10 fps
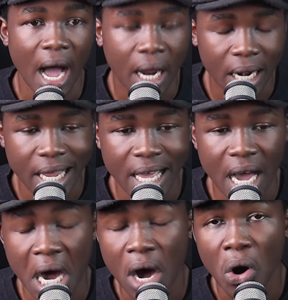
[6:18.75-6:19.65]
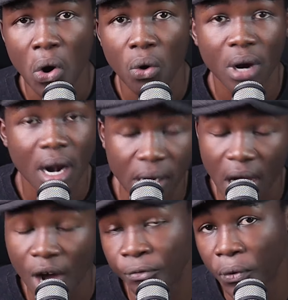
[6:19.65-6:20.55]
a clear or a
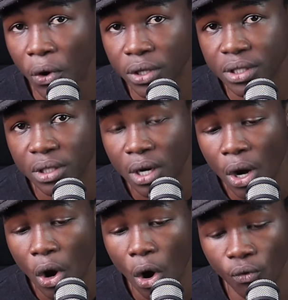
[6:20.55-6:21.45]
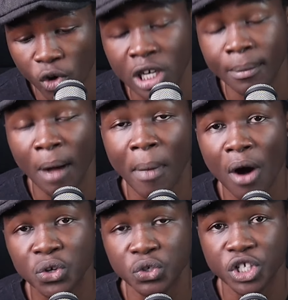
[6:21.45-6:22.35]
rough thought of what I'm
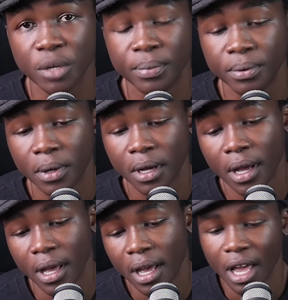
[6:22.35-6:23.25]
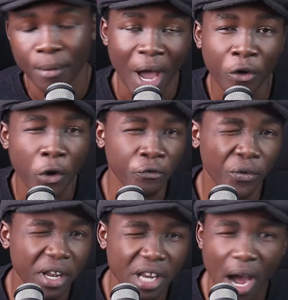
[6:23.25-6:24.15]
about to tip. Am I going
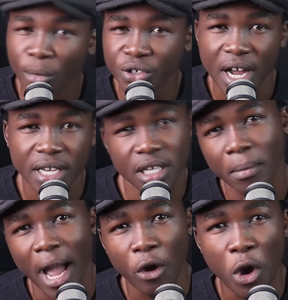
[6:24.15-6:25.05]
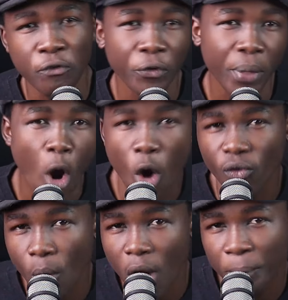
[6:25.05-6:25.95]
for the double chance? Am I going for the
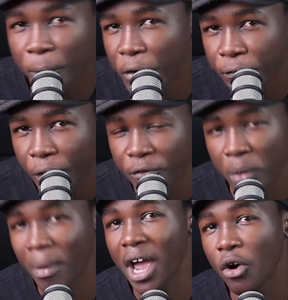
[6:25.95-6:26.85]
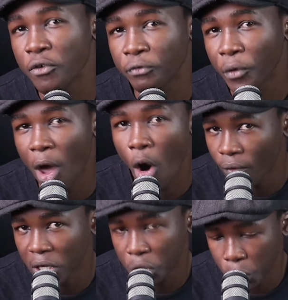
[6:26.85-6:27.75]
over 1.5? Am I going for the
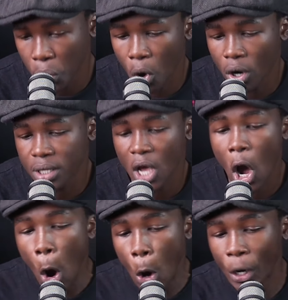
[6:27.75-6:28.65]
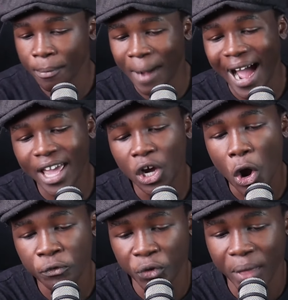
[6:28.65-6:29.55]
over 2 goals? Or am I
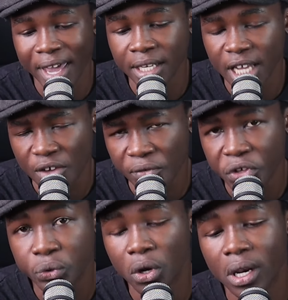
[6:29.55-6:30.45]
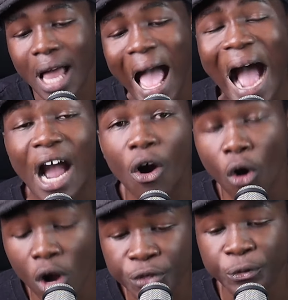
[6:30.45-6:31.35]
going for the individual
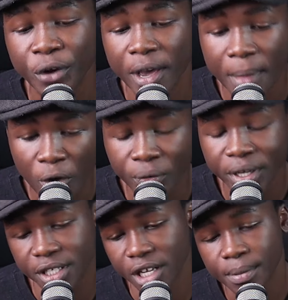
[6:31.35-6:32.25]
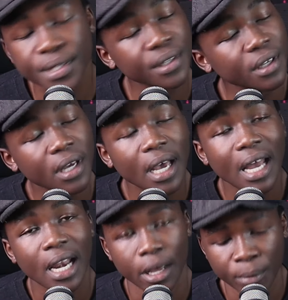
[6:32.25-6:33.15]
goals for either of the teams?
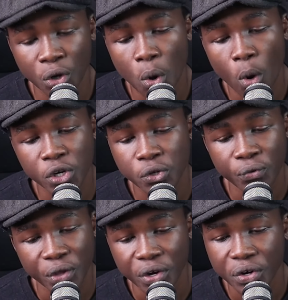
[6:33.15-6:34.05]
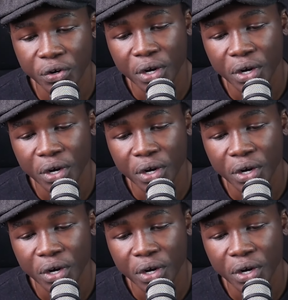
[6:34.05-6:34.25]
Let me know what you think.